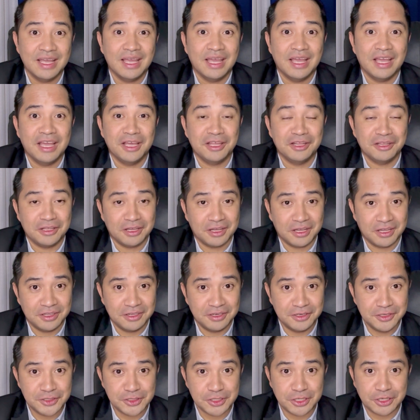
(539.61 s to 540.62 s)
and
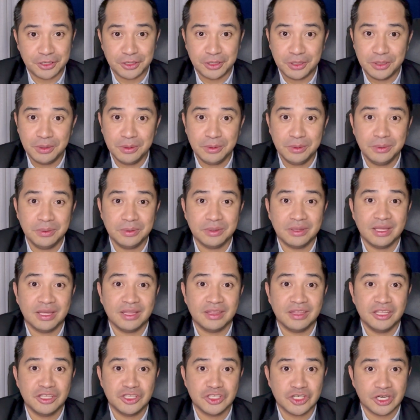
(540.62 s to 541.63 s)
others argue that
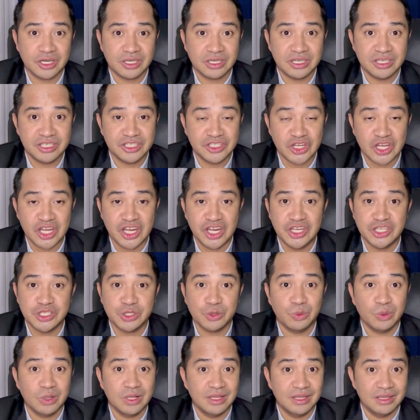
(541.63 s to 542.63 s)
the charter change
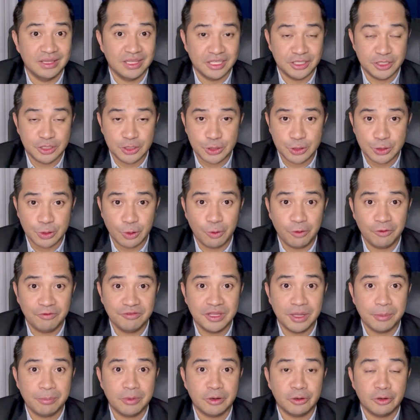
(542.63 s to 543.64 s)
will not solve
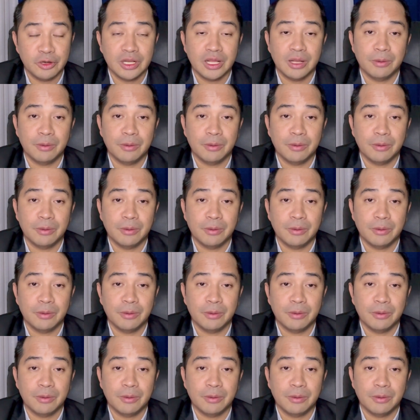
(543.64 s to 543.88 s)
the perennial